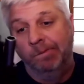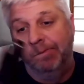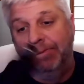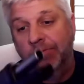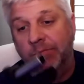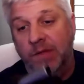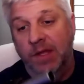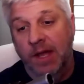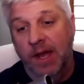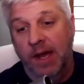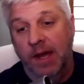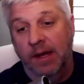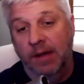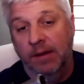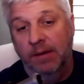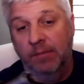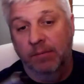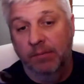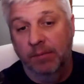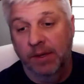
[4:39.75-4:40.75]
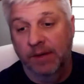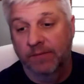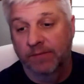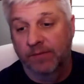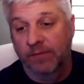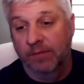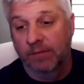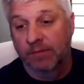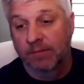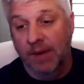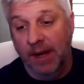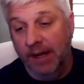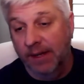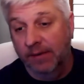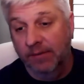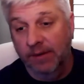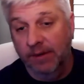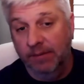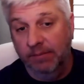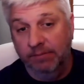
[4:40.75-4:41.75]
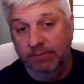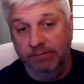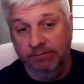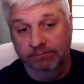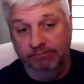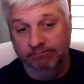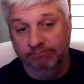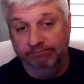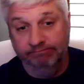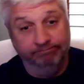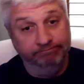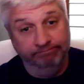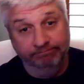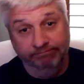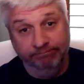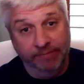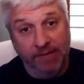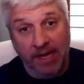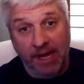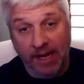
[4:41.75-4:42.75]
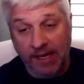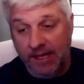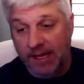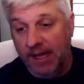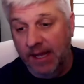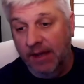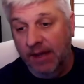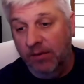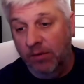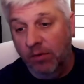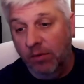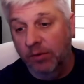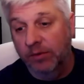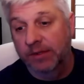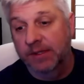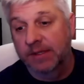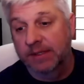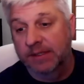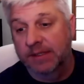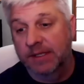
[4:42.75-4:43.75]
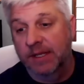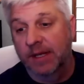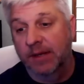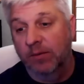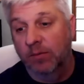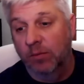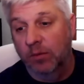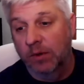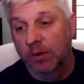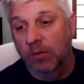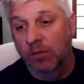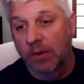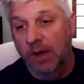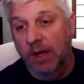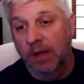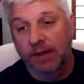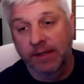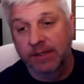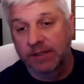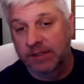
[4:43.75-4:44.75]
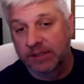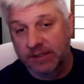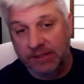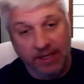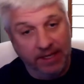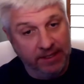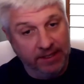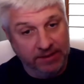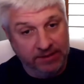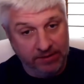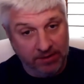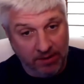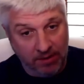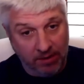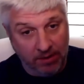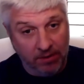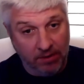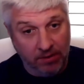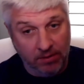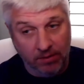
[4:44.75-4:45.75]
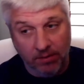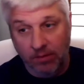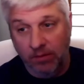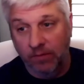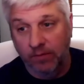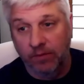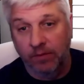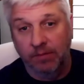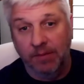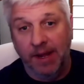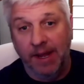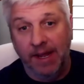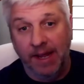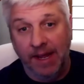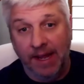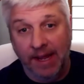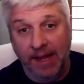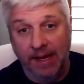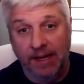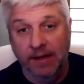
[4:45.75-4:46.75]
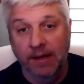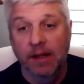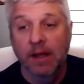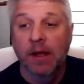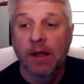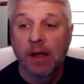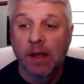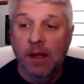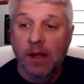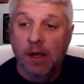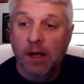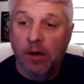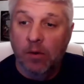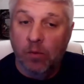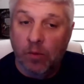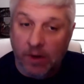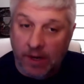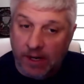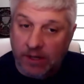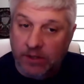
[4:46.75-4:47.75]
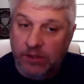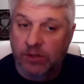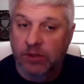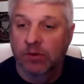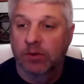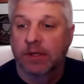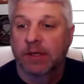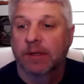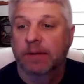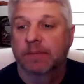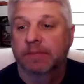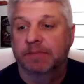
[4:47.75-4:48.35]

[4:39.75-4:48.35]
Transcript: Yeah, but for my grip, I can't hold this thing real well. It shakes all over my hand when I shoot it.